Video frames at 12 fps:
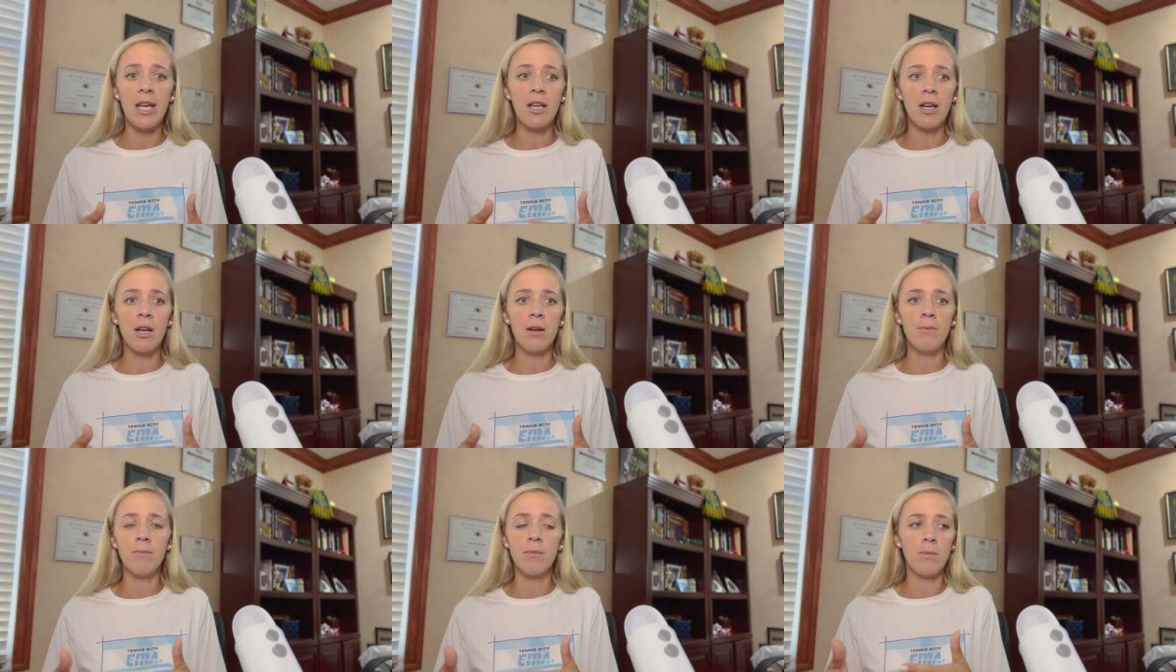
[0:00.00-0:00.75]
like
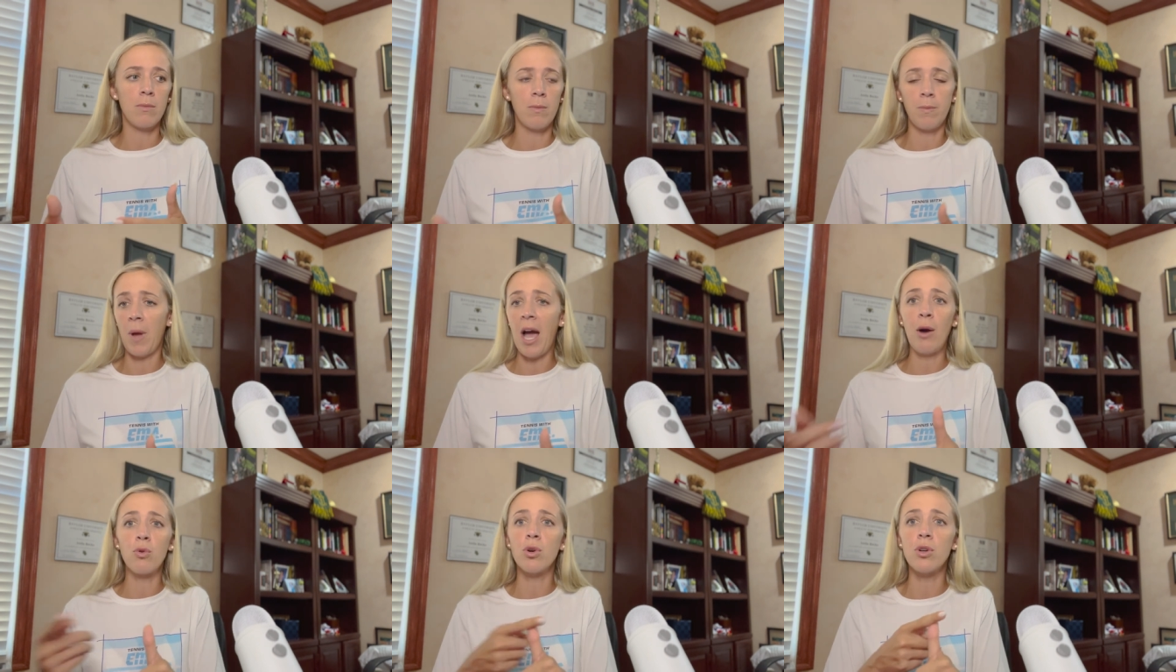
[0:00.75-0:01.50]
um,
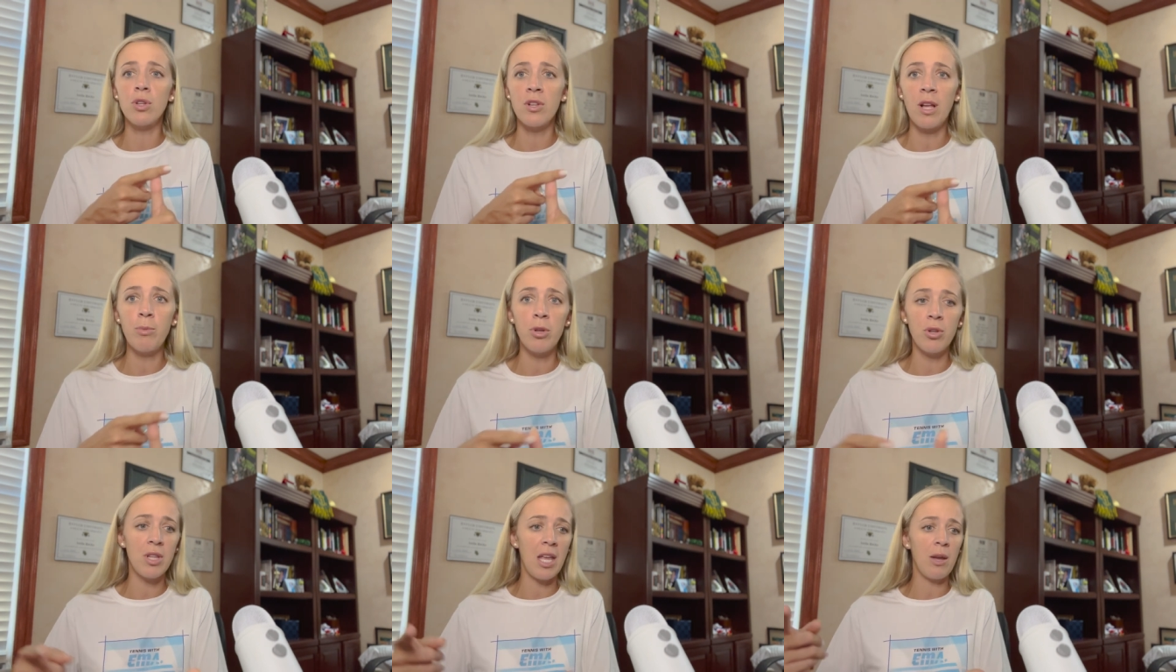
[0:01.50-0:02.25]
how good on
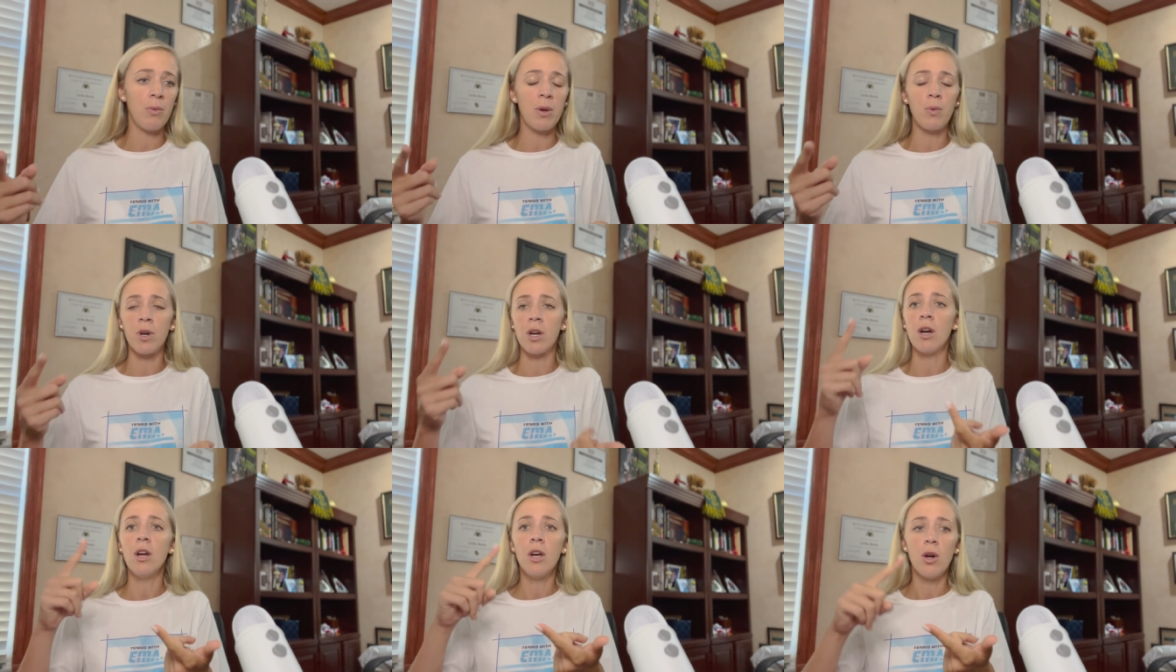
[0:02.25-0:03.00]
WTA we
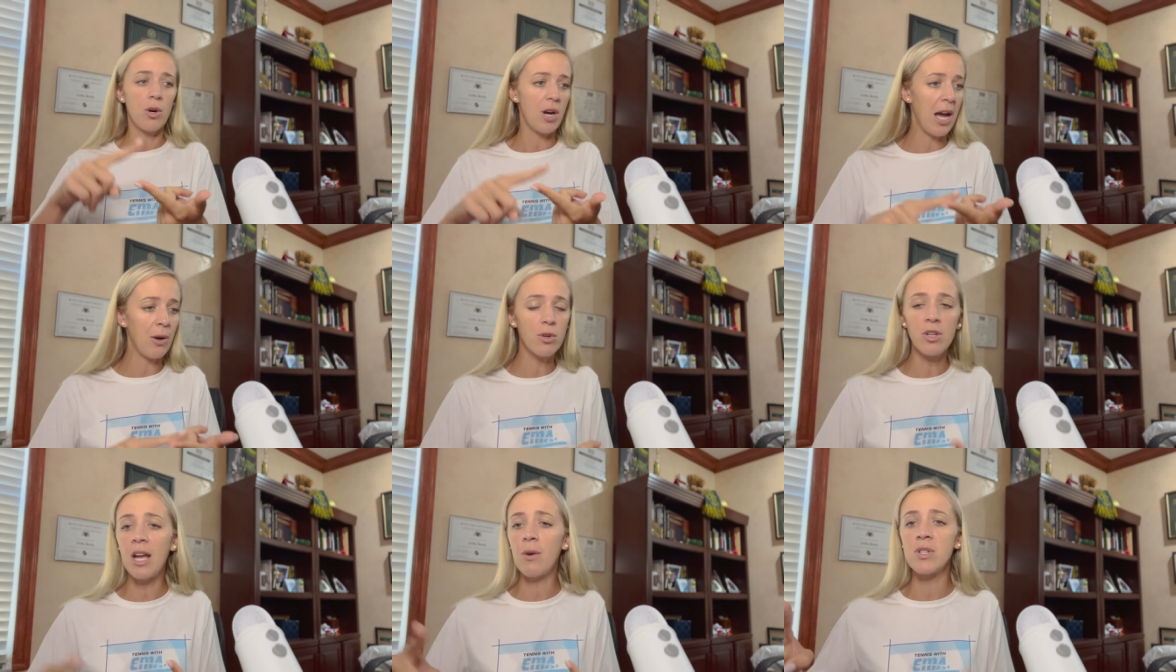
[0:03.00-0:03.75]
were or
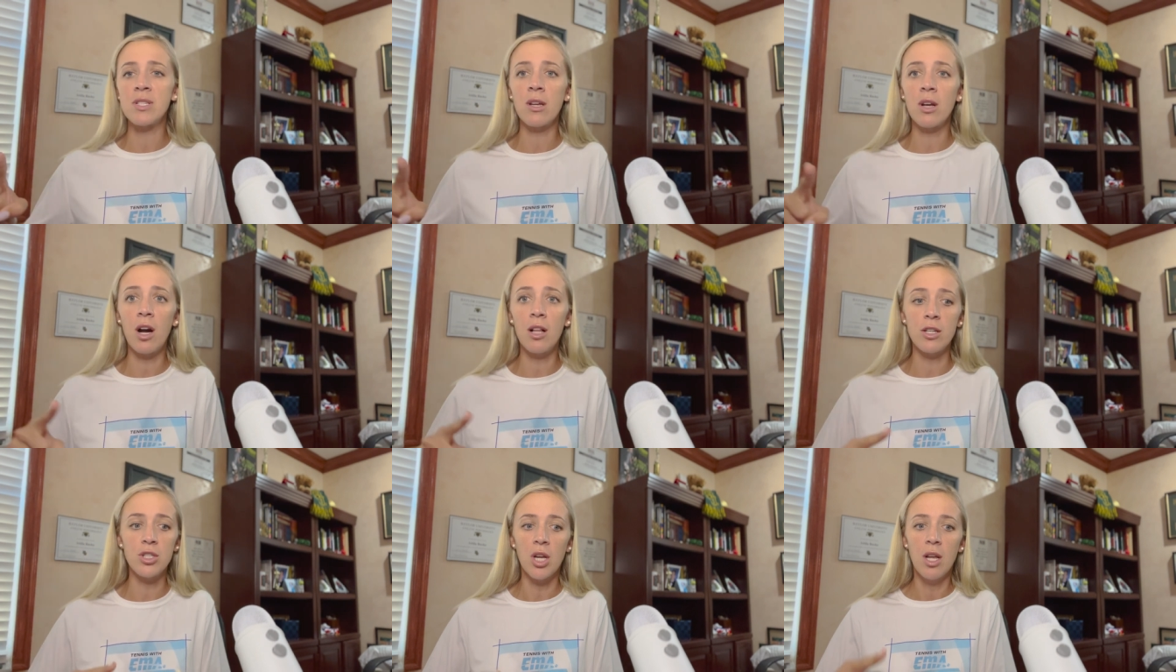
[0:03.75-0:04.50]
how good I was in
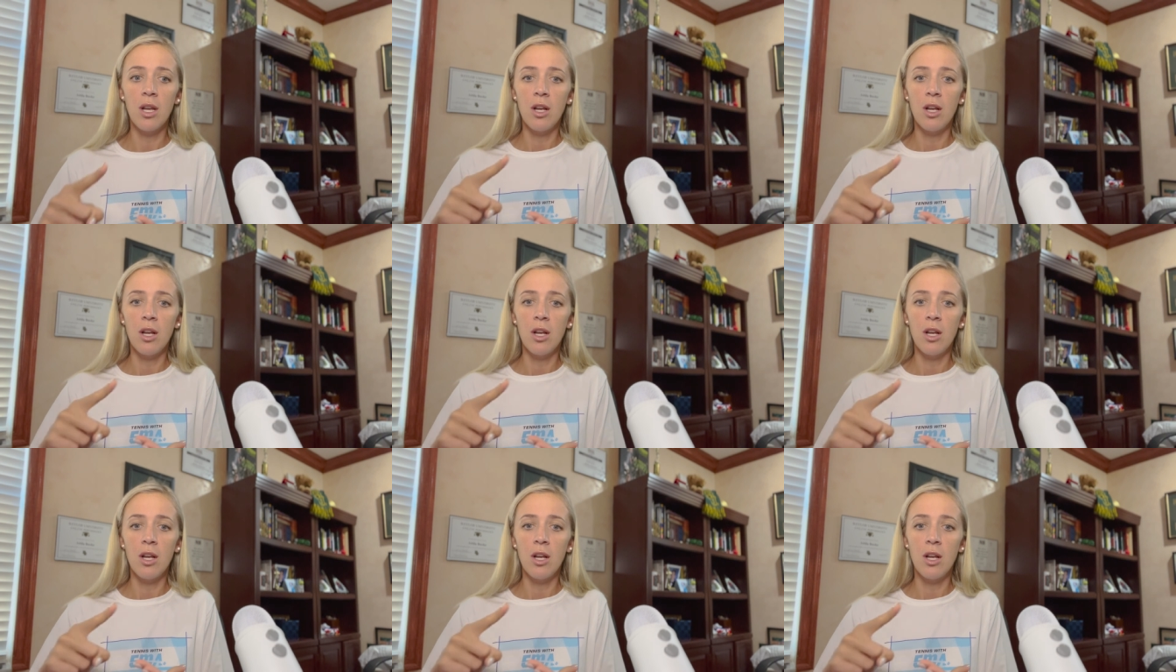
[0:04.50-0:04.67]
college.